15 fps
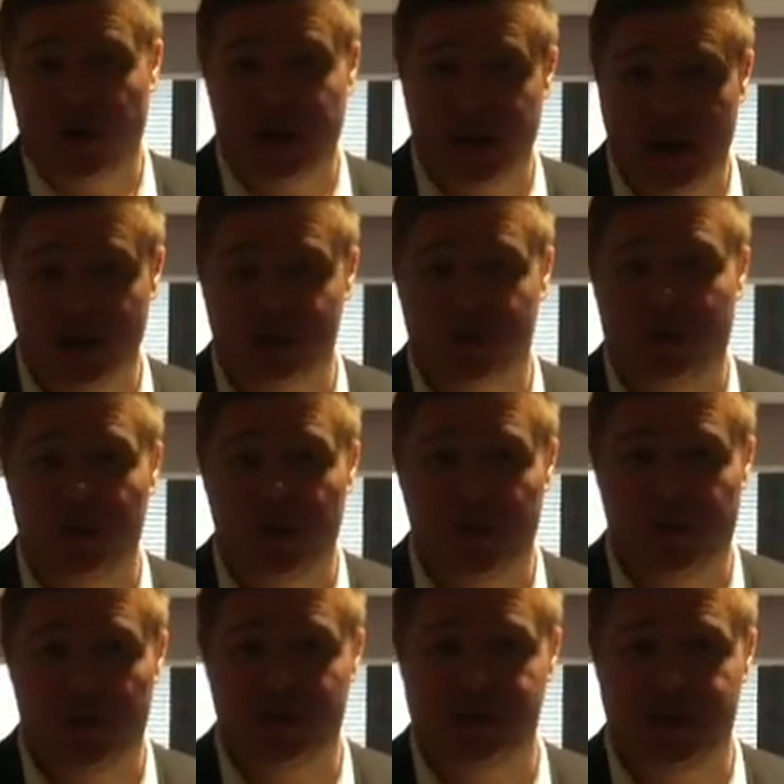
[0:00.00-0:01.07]
on at the actual
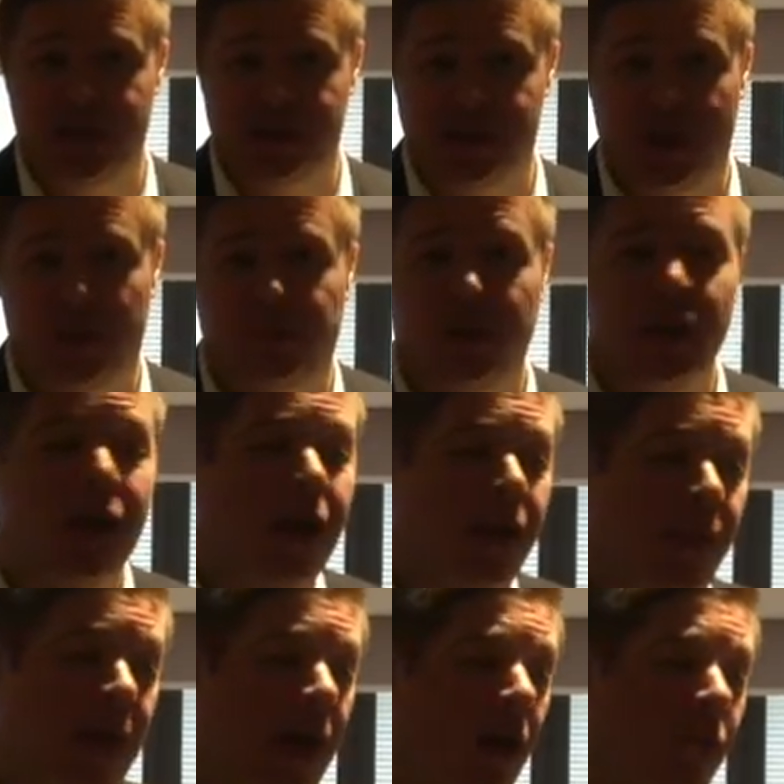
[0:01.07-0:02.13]
university itself.
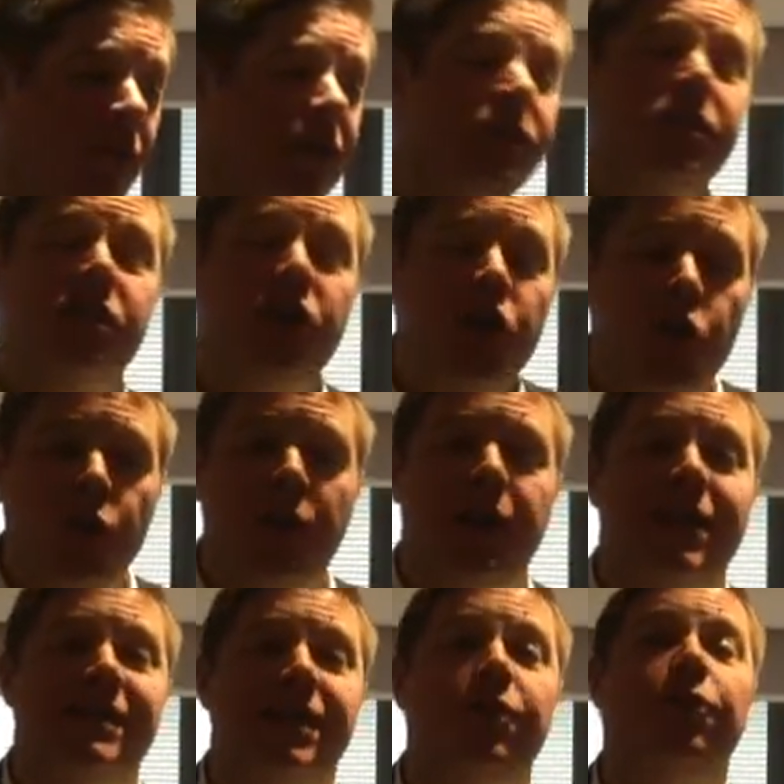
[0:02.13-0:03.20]
Now this is a unit
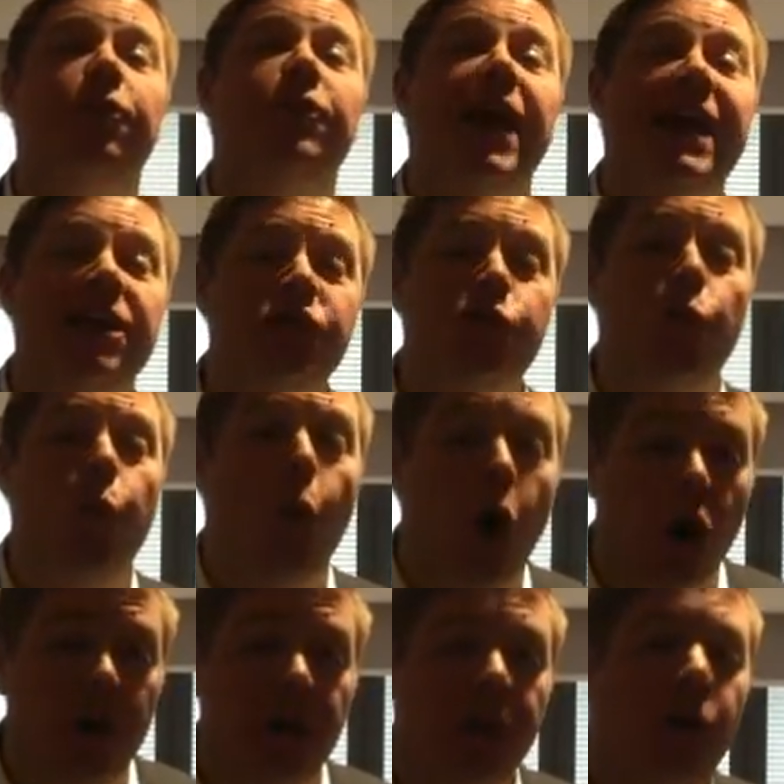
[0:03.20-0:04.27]
that's in phase
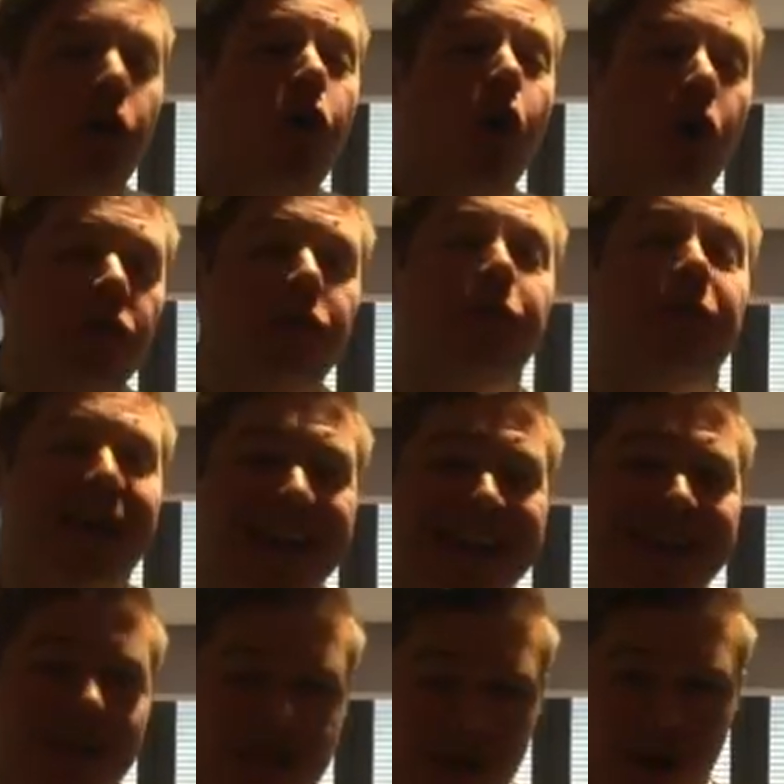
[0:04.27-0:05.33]
1, not
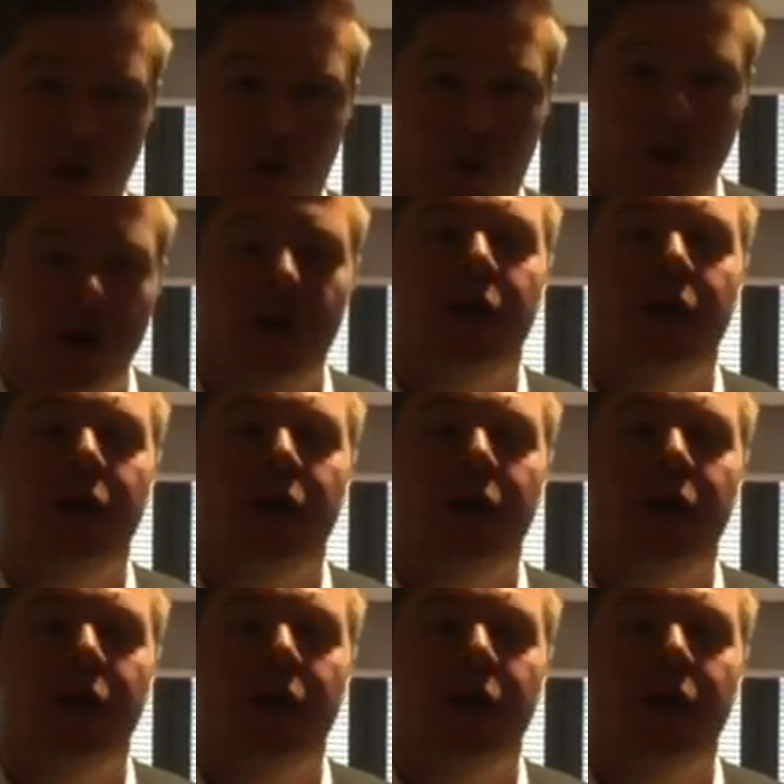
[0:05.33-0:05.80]
phase 2.